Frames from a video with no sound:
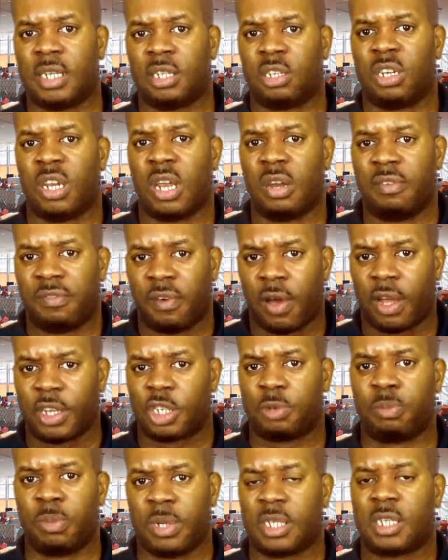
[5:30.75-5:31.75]
to the
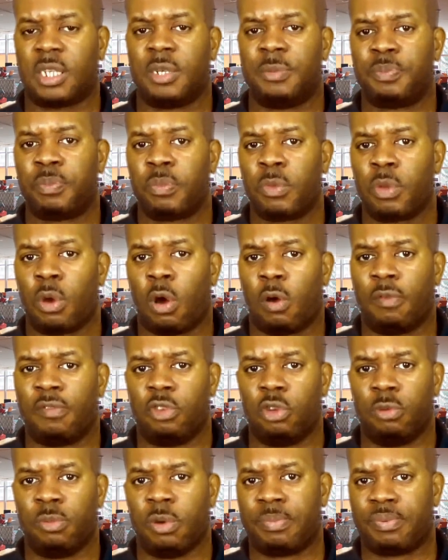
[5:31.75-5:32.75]
advancement of
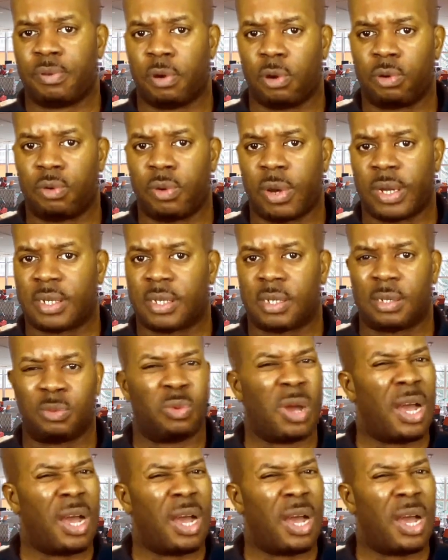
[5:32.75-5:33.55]
human progress.